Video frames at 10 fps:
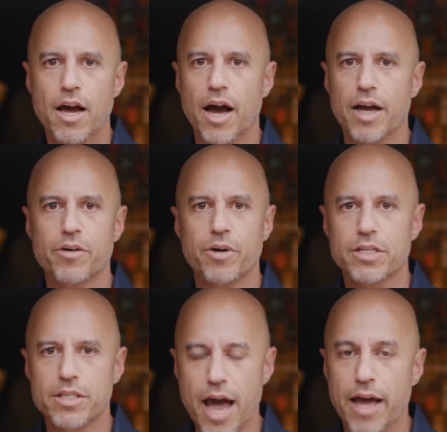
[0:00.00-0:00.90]
I know
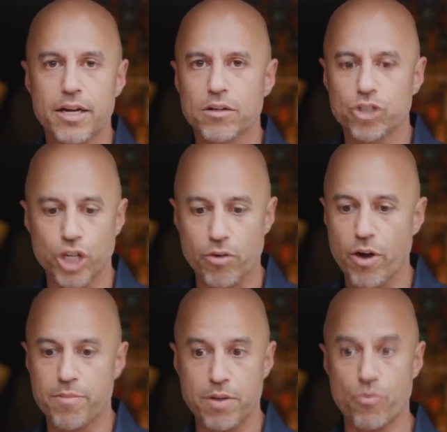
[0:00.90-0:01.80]
exact, and it'll
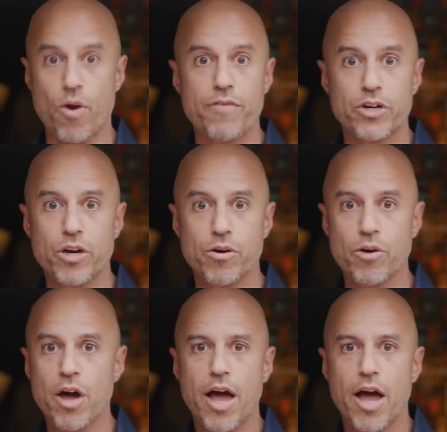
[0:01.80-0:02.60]
generate me revenue.